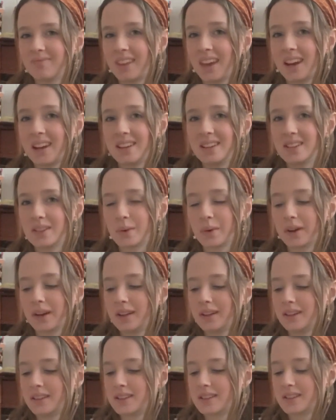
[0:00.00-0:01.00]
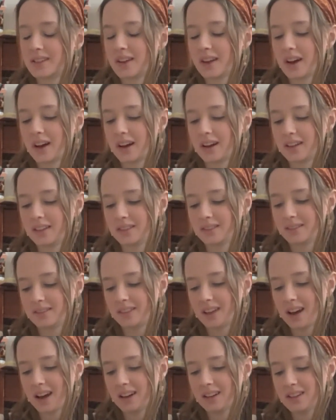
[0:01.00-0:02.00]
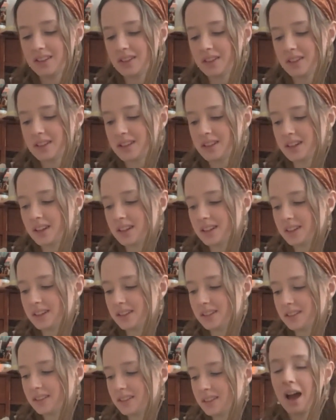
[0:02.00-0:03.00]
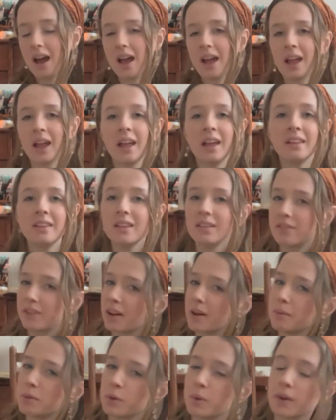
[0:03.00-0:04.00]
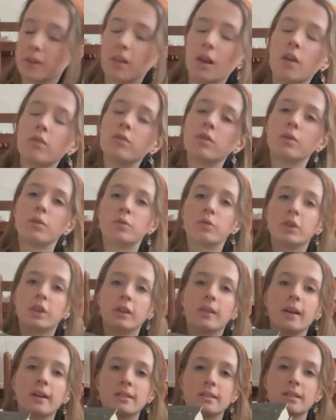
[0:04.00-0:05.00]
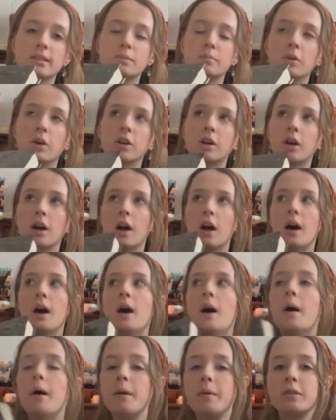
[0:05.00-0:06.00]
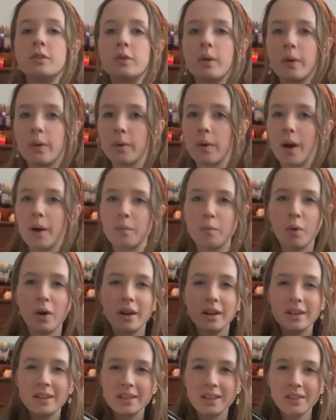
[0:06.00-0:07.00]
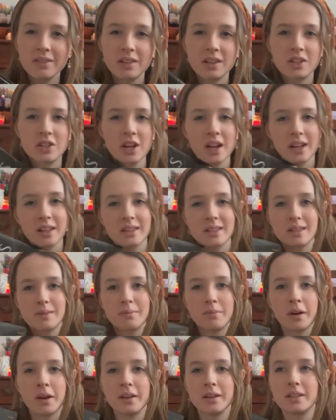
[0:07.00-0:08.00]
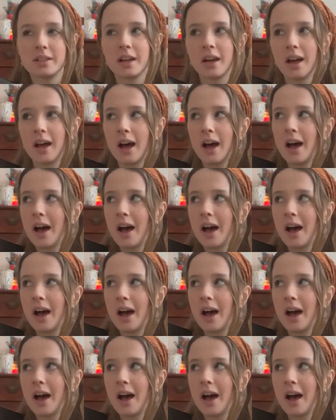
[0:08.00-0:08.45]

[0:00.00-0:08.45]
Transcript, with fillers: get into it. It's not that interesting. Haley Pham, who I love, really likes this book. So I wanted to give it a chance, but